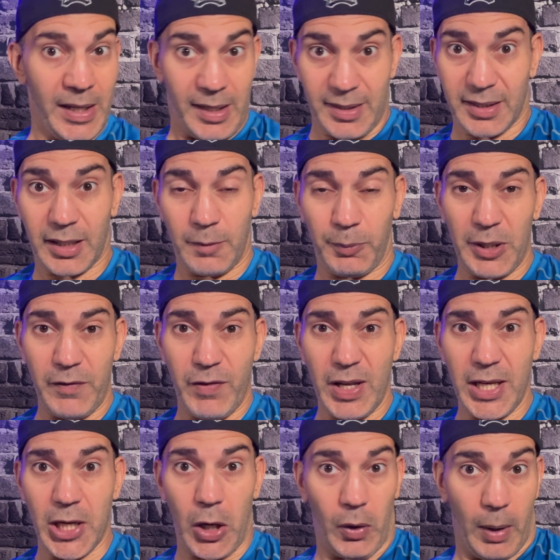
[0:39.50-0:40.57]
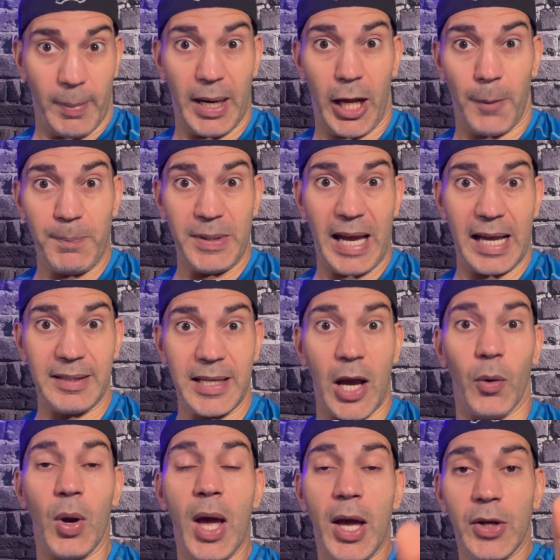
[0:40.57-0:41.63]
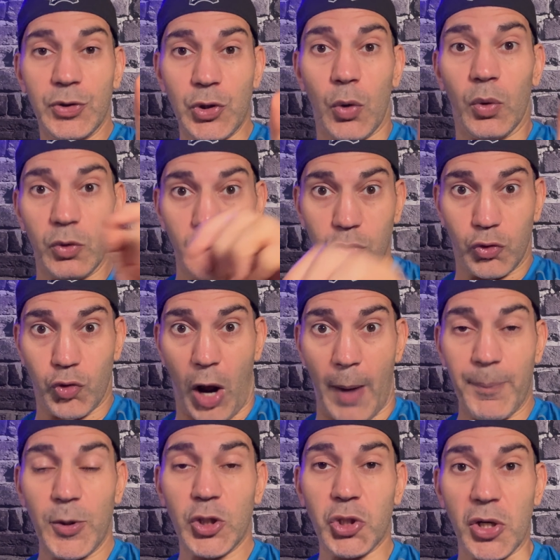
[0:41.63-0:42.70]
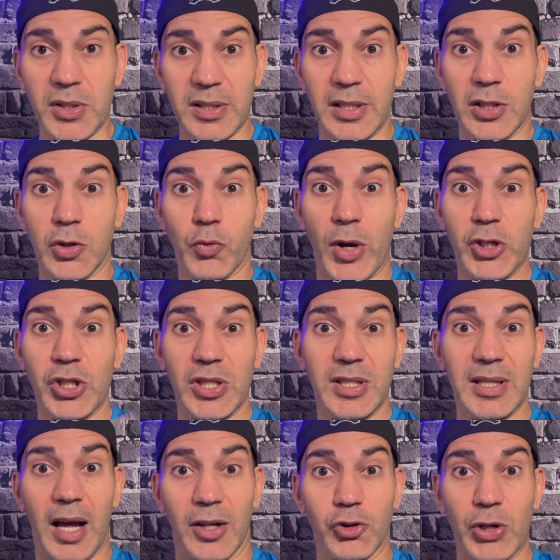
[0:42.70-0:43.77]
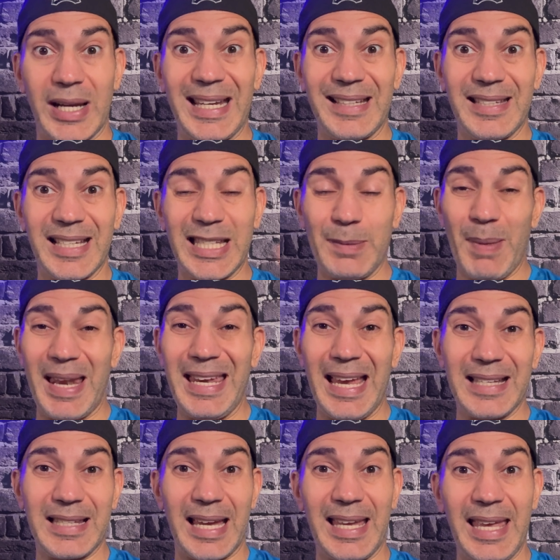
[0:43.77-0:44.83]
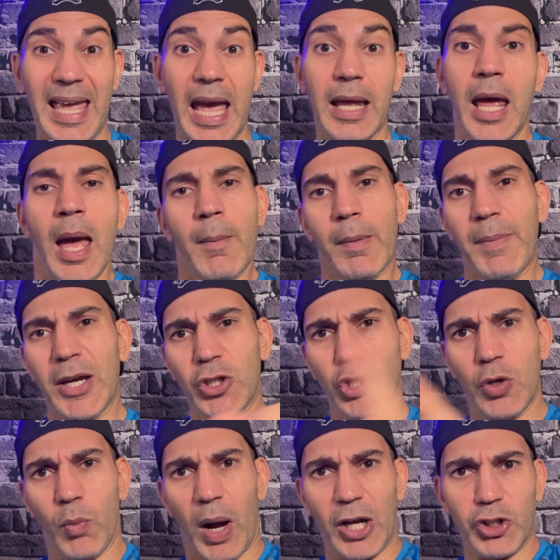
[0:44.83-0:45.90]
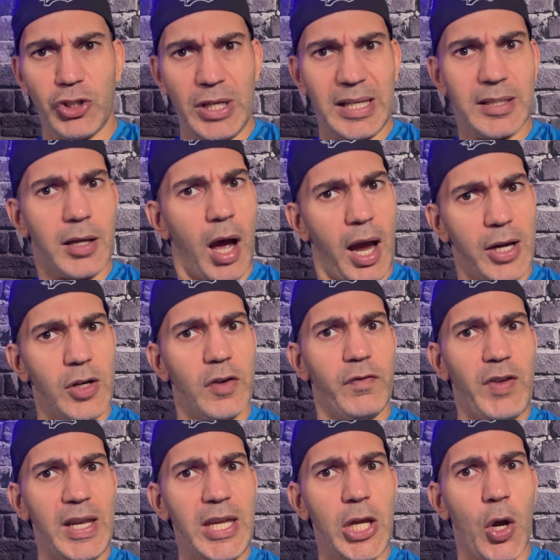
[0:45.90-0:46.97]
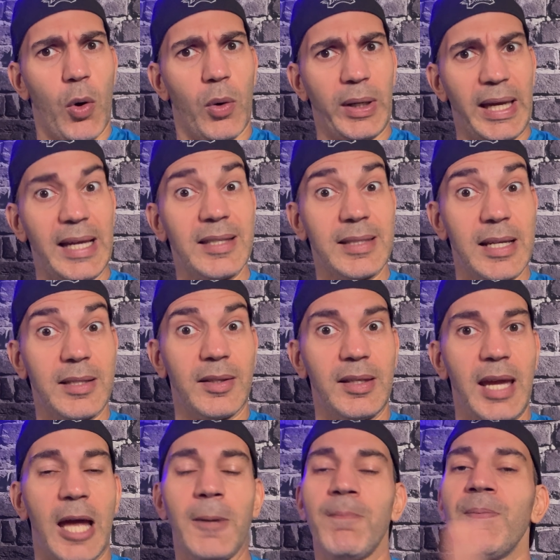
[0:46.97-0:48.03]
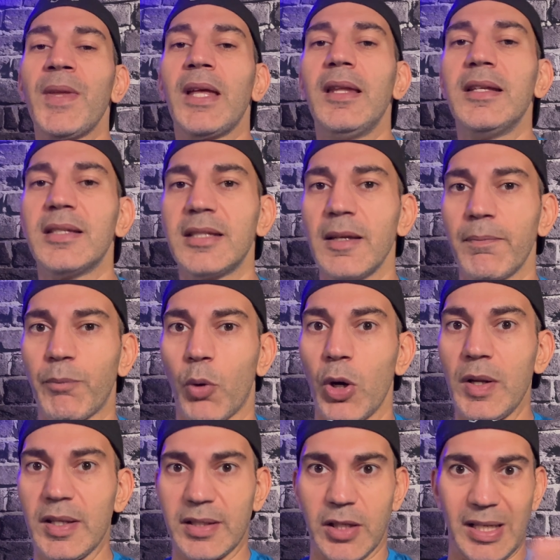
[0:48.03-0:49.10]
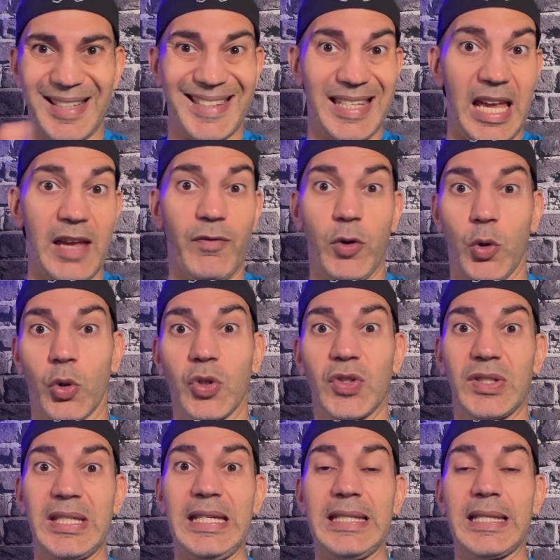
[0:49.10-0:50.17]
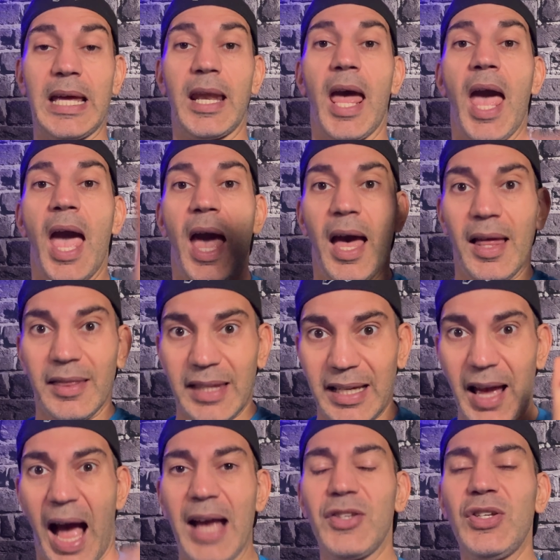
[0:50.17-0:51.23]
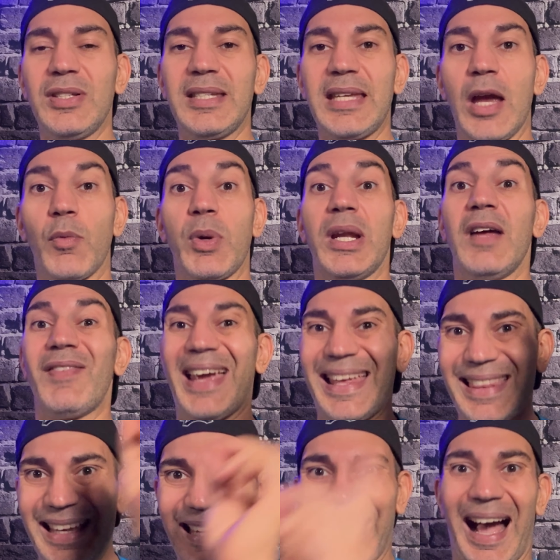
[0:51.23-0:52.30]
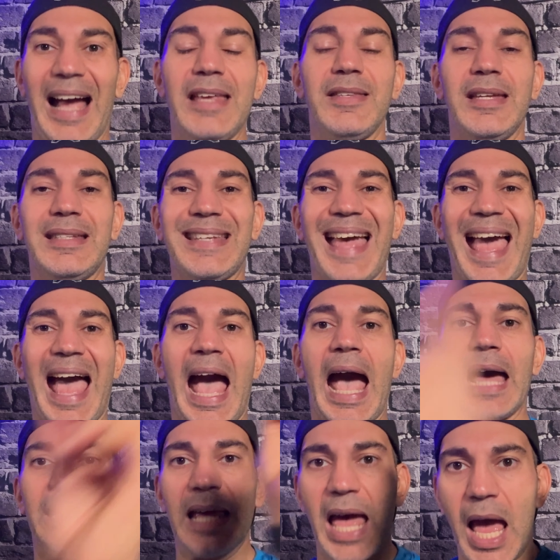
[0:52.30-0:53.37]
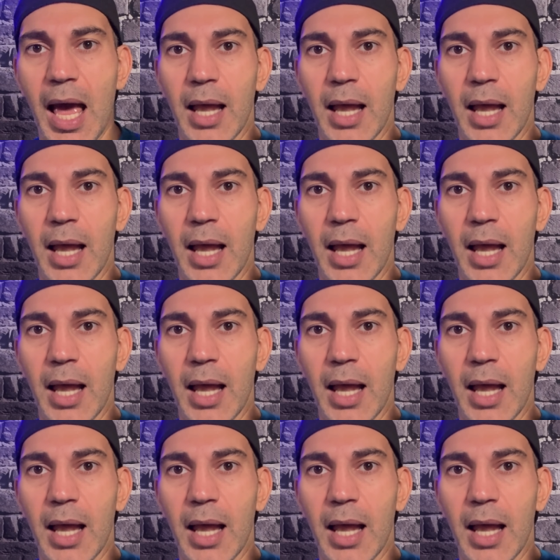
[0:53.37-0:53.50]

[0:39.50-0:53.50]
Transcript: It's a complete video. I'm going to help you guys out. So drop your starts and sits questions. I'll try to get to as many as I can. But make sure you watch the entire video, okay? Stay till the end. This is important. This is going to save your season. The guys you need to get rid of and the guys you need to add.